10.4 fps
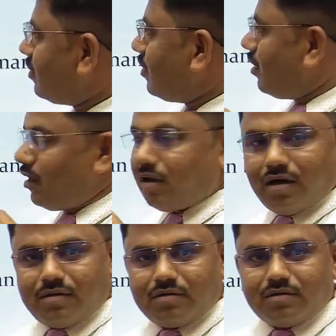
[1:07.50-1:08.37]

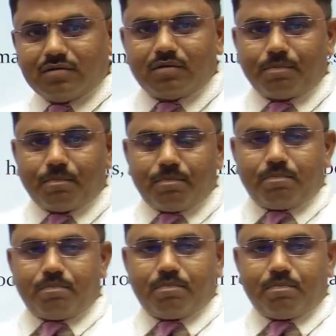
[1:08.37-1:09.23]
uh,
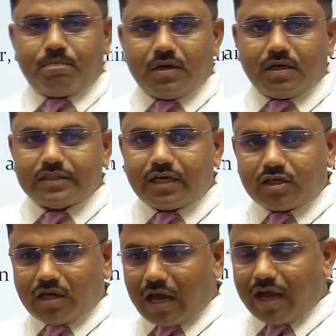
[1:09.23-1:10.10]
that
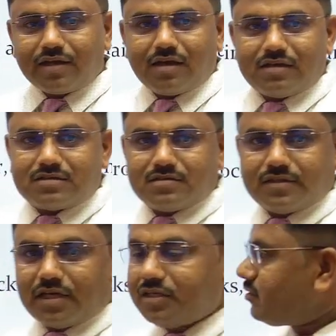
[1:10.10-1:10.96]
articles,
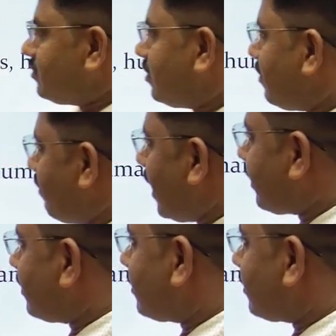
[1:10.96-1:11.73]
that is matter.